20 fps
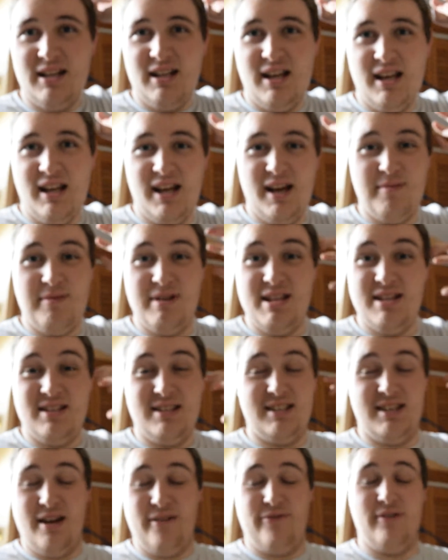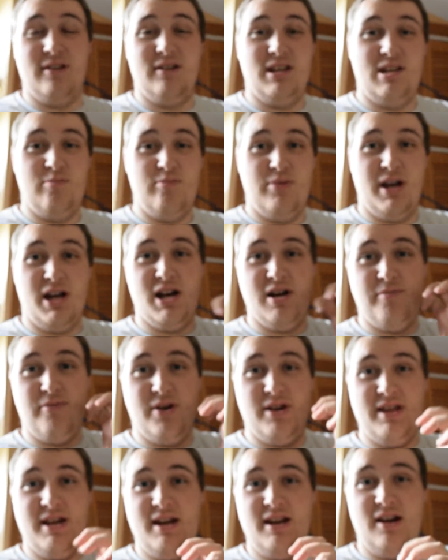and I mean definitely, pick up
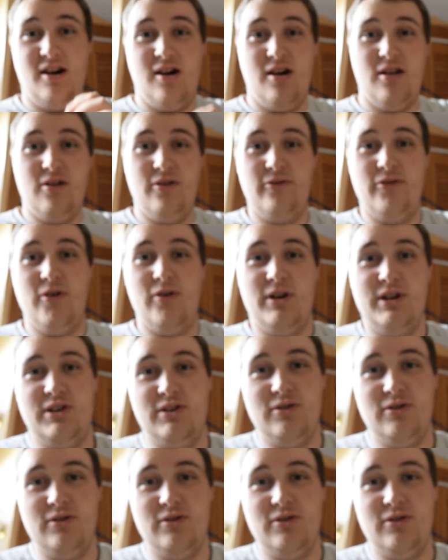on that autofocus